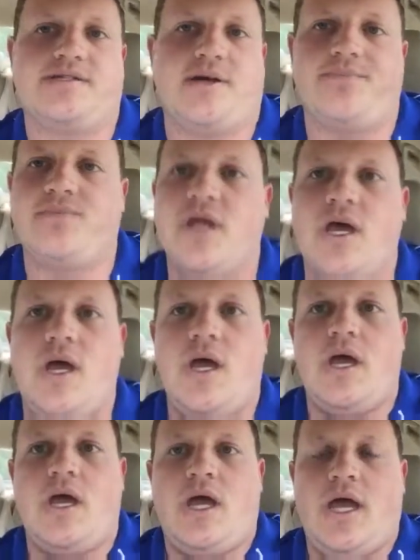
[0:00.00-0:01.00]
So
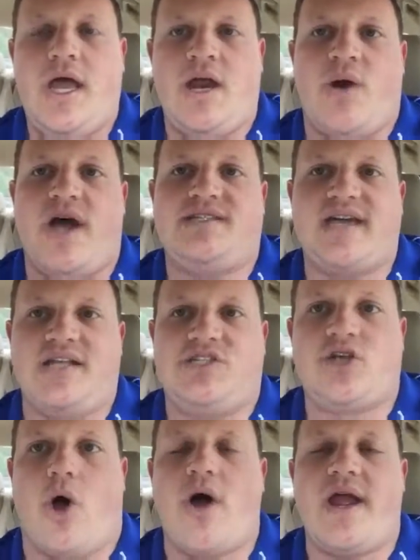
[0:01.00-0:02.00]
anyway, sad
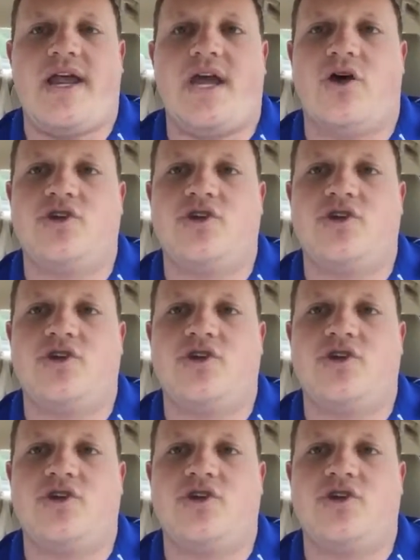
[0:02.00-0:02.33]
story, and he